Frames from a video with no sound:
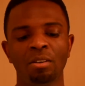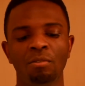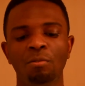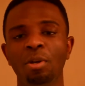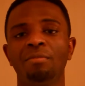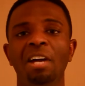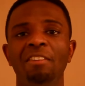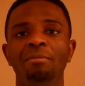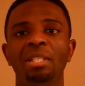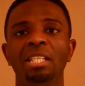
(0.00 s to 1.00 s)

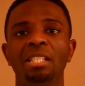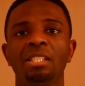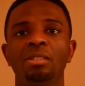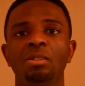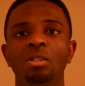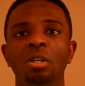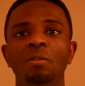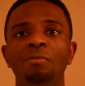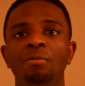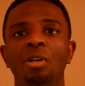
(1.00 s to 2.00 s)
45 minutes
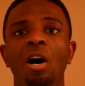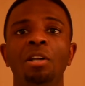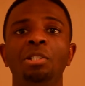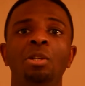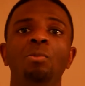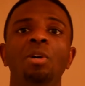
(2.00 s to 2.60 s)
of cardio